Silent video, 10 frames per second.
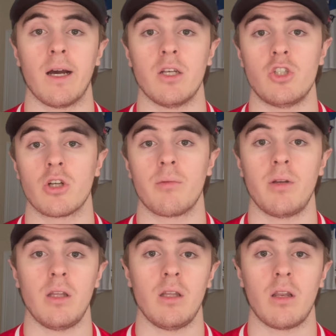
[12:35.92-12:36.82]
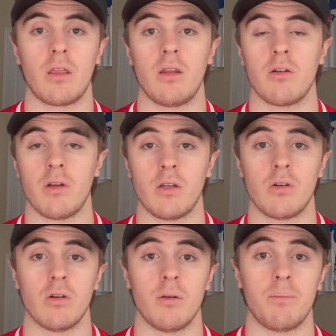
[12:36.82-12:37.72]
Germany, in theory,
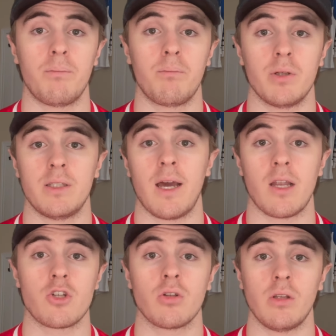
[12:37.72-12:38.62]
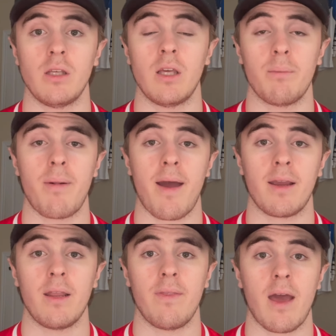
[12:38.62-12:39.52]
could potentially get
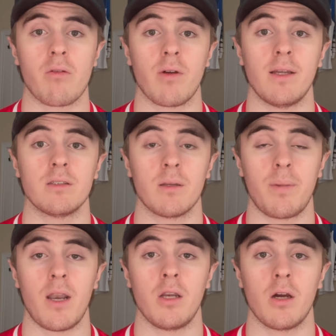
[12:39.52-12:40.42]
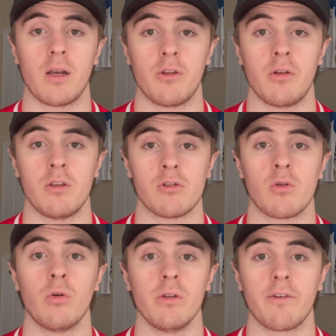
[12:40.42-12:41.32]
back in that race depending on their
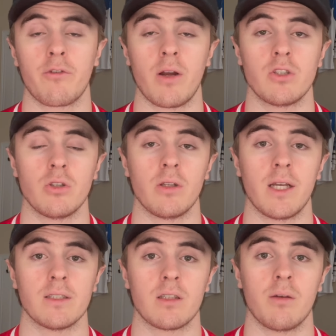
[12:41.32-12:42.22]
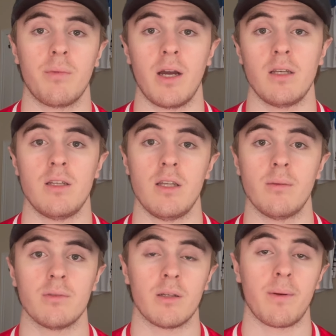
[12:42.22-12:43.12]
goal differential against the combined
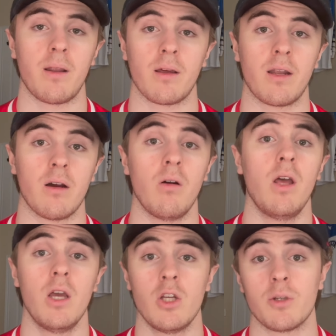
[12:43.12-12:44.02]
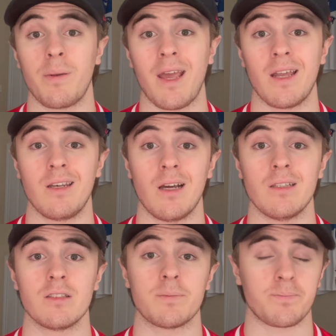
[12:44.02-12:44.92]
teams, and depending on how Japan does